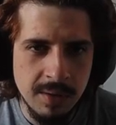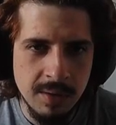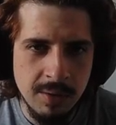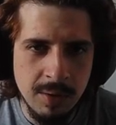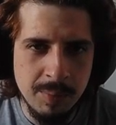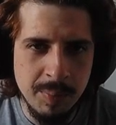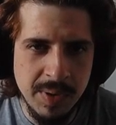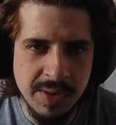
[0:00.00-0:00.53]

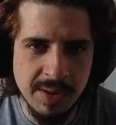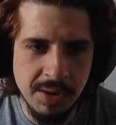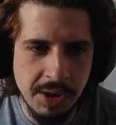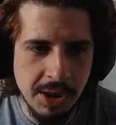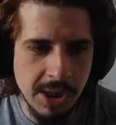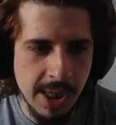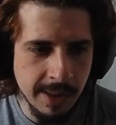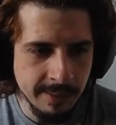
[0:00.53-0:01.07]
You're a piece of
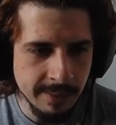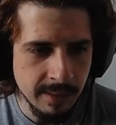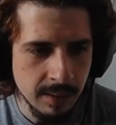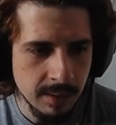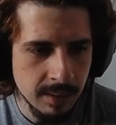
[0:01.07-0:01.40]
shit.